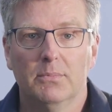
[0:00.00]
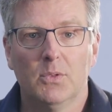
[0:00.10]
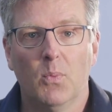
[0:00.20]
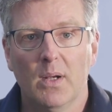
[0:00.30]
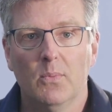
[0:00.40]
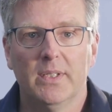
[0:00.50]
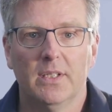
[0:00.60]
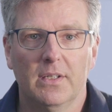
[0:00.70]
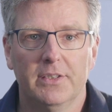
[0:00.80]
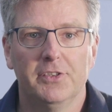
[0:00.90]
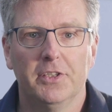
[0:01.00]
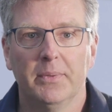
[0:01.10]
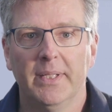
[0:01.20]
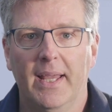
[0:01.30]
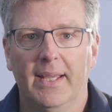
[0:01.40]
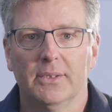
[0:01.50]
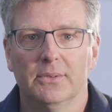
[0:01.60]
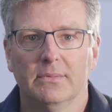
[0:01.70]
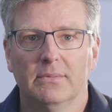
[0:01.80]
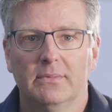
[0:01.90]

but one with a 90 degree angle.